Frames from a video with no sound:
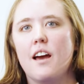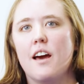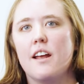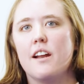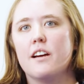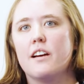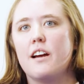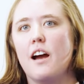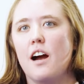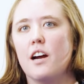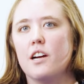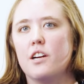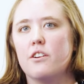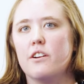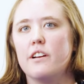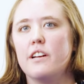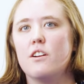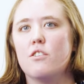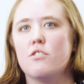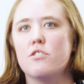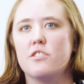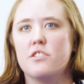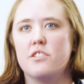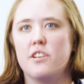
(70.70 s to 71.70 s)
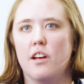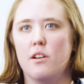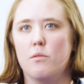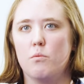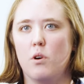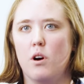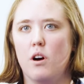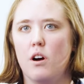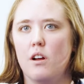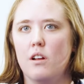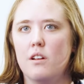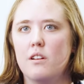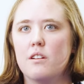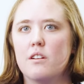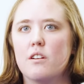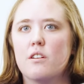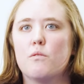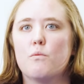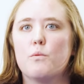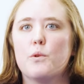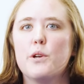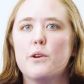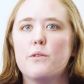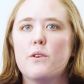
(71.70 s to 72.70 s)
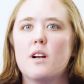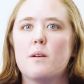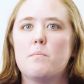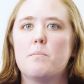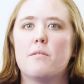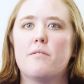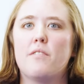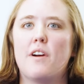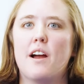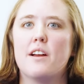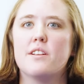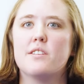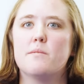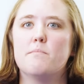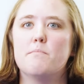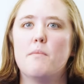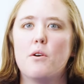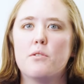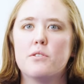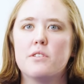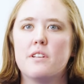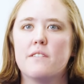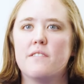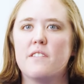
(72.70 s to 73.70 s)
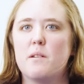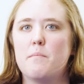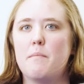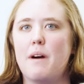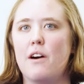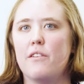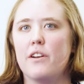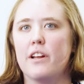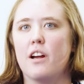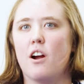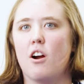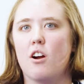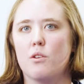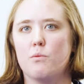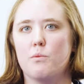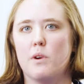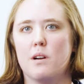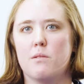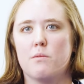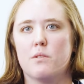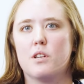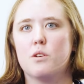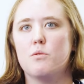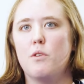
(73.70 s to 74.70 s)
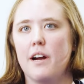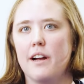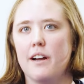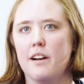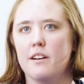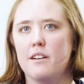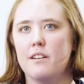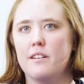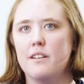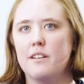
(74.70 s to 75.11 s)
on a concrete or stud wall, RenewAire provides most of the mounting hardware required.